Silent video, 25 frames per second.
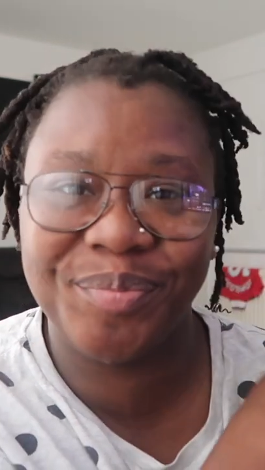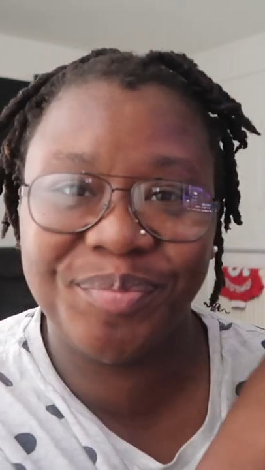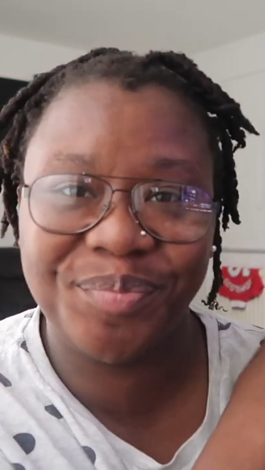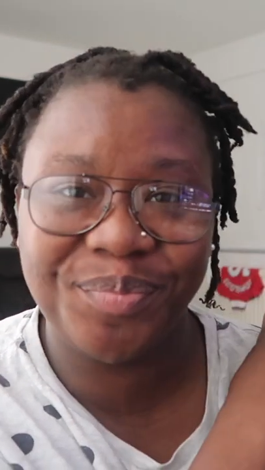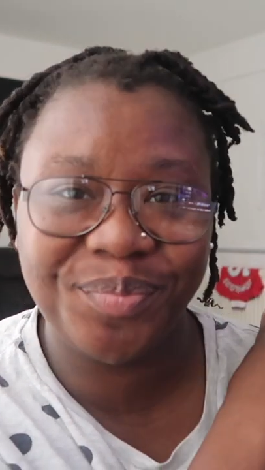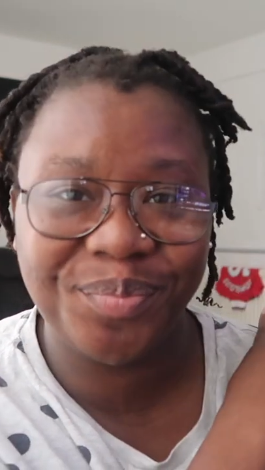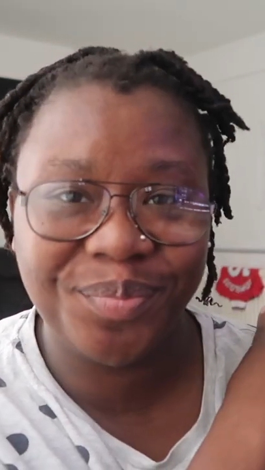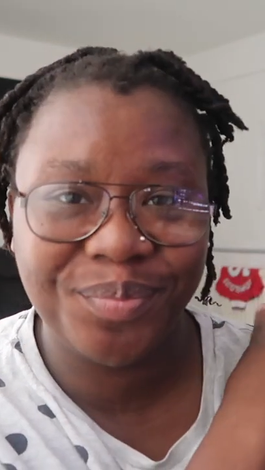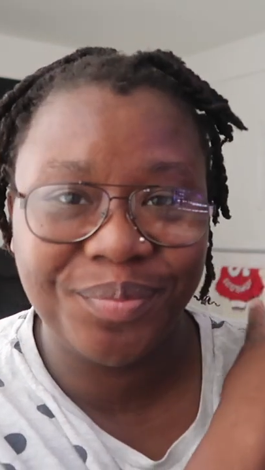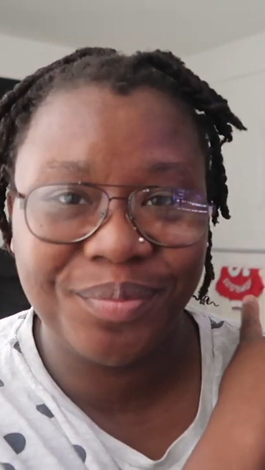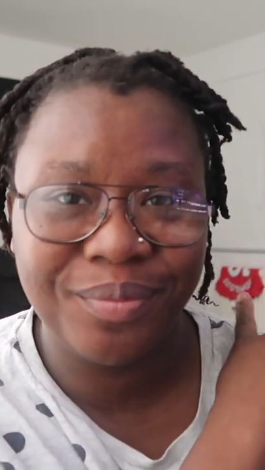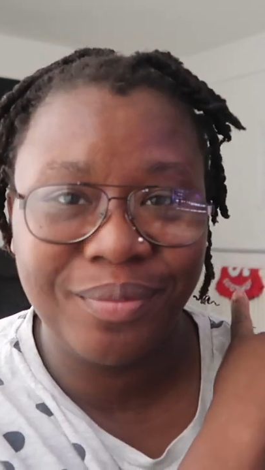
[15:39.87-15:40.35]

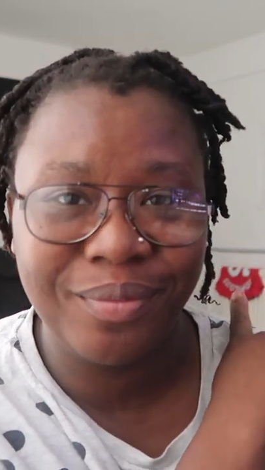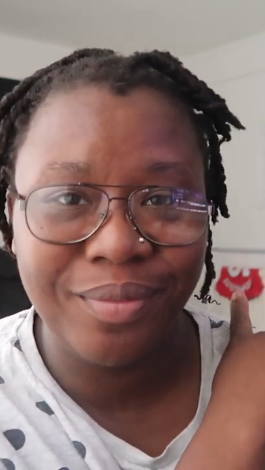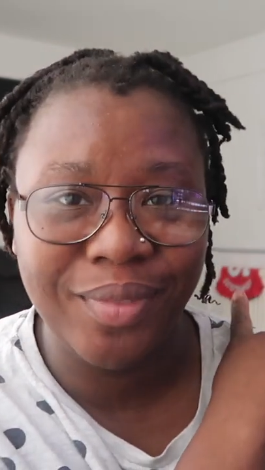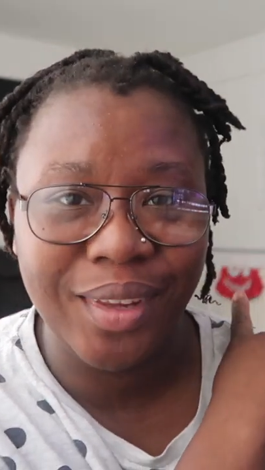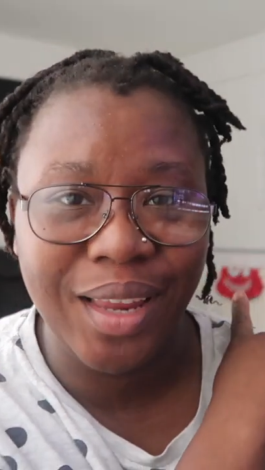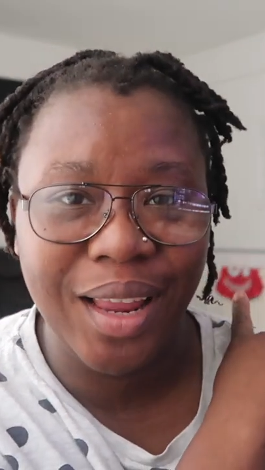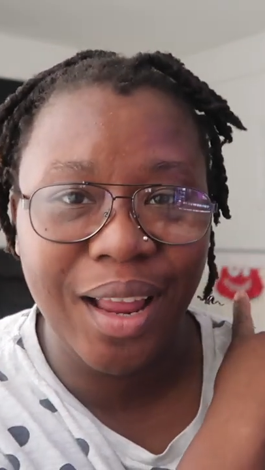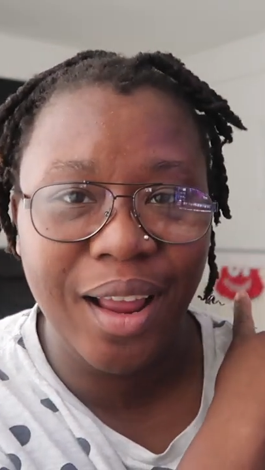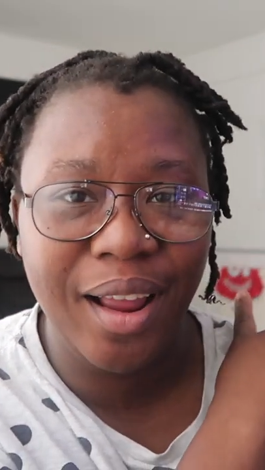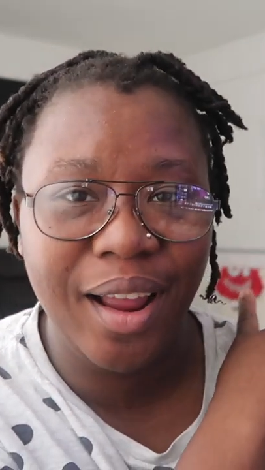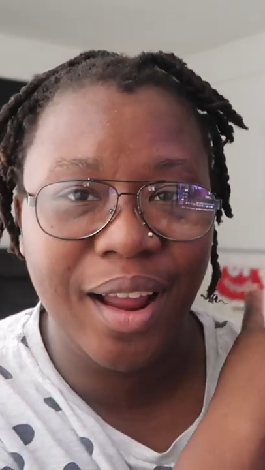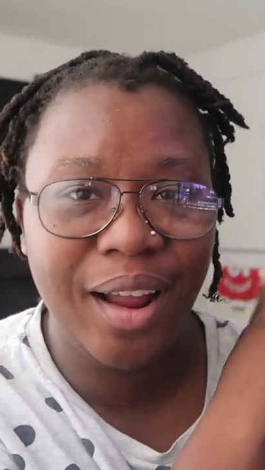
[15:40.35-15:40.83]

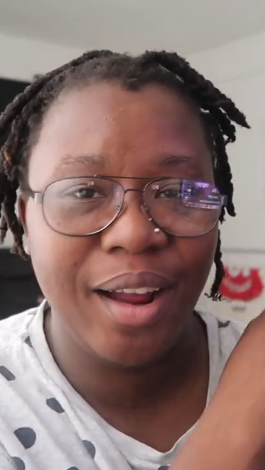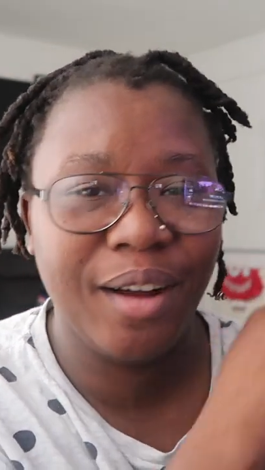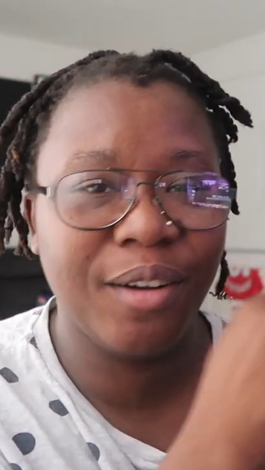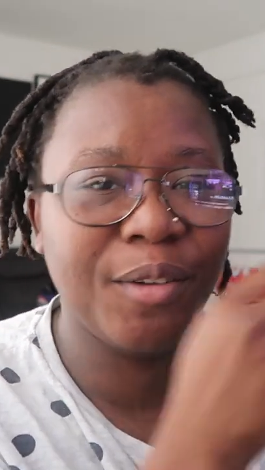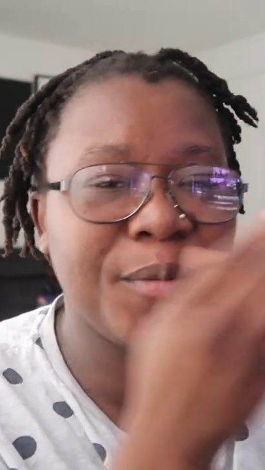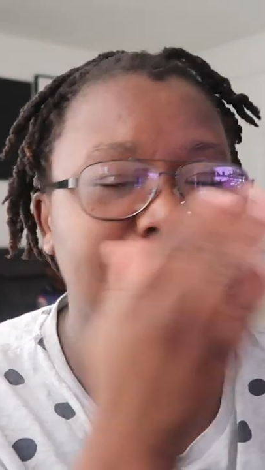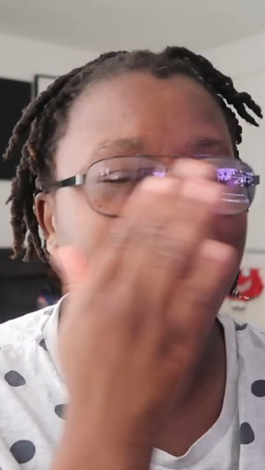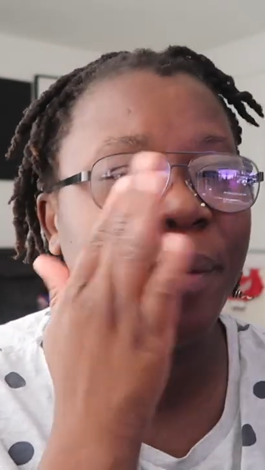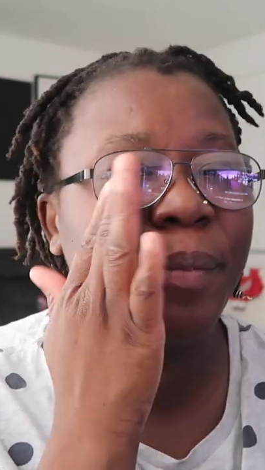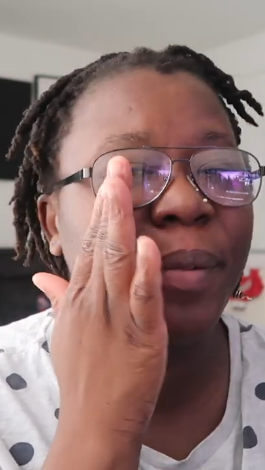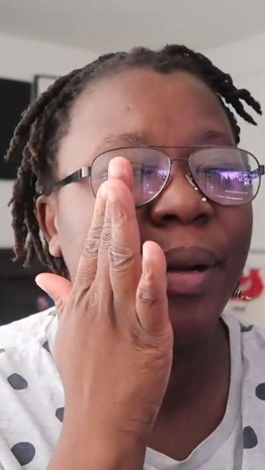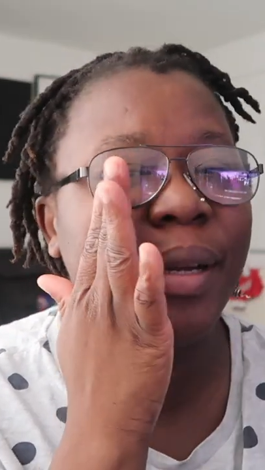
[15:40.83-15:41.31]
I, I
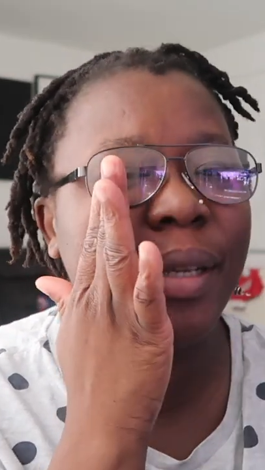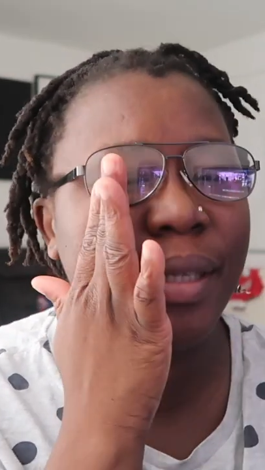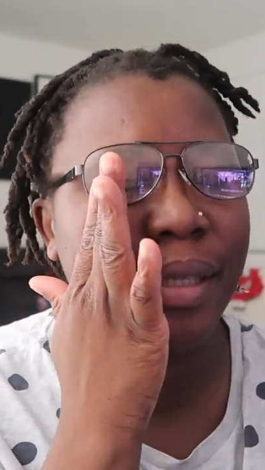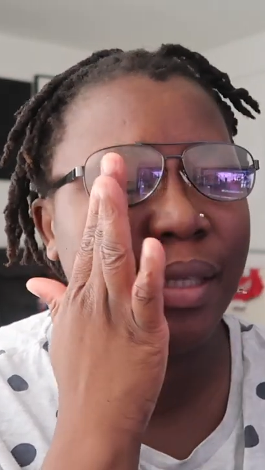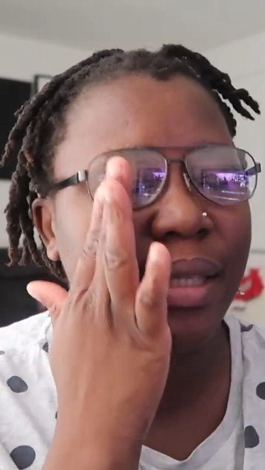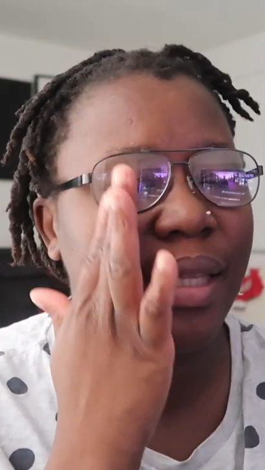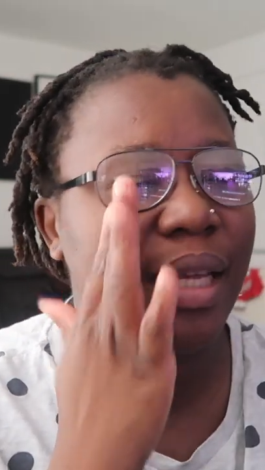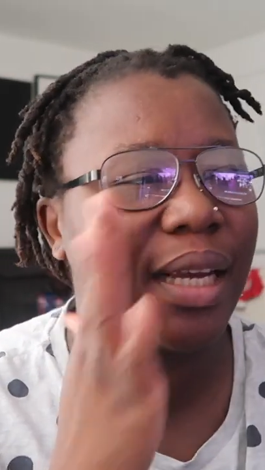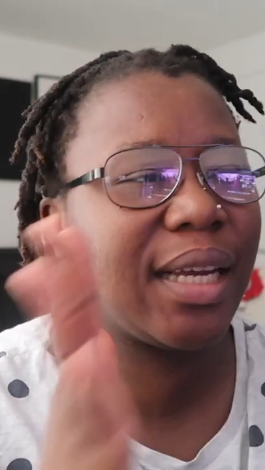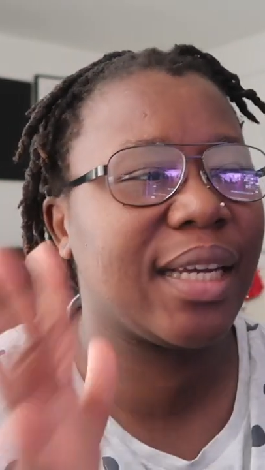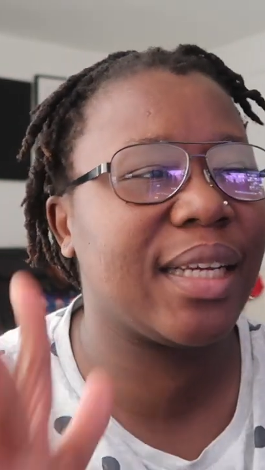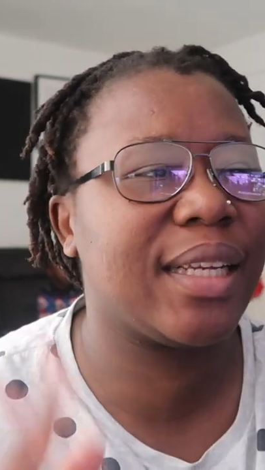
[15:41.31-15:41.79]
remember
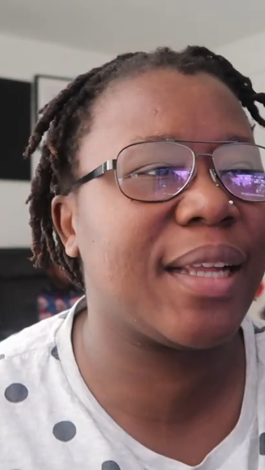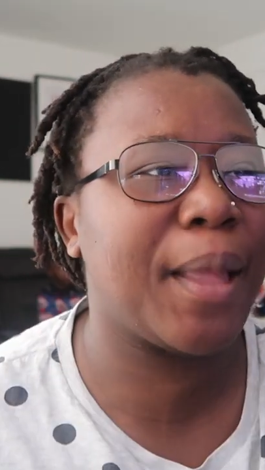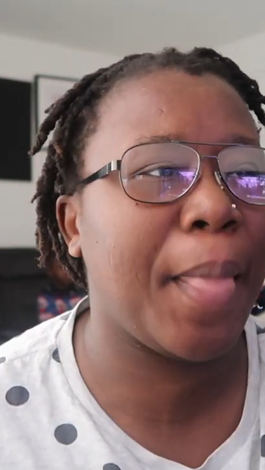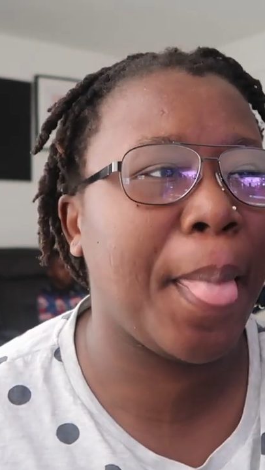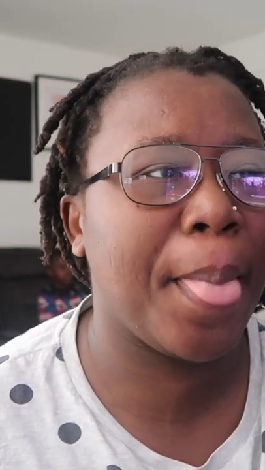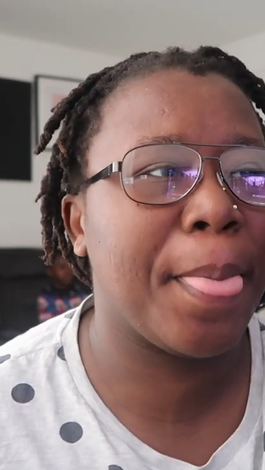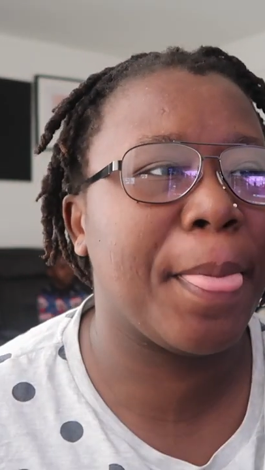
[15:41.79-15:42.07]
his day.